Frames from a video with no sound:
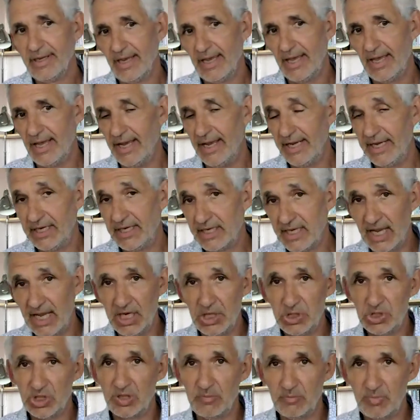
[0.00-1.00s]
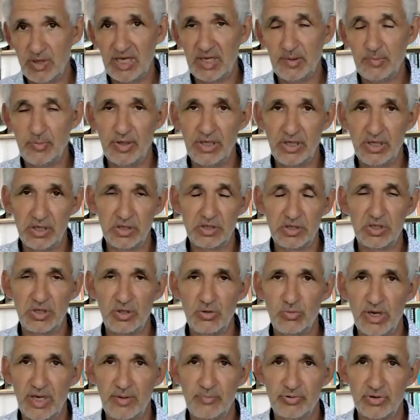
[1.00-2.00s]
engaging people in a
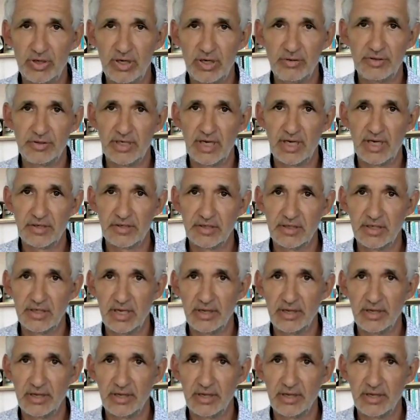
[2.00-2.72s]
two-way process.